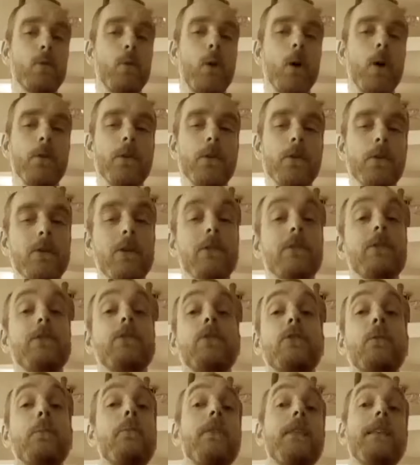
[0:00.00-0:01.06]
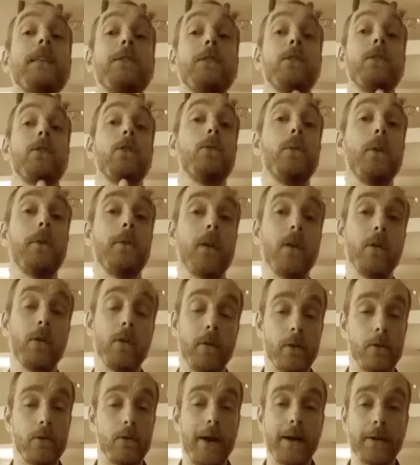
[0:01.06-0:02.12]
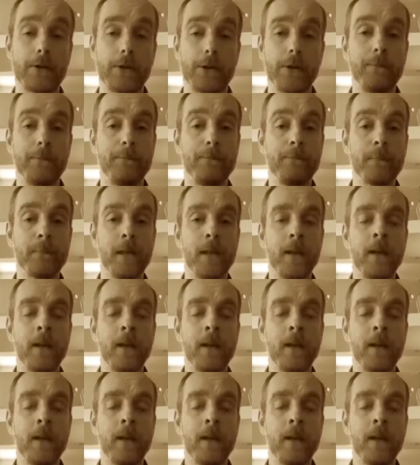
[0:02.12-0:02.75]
quote that's got something to do with the law of attraction.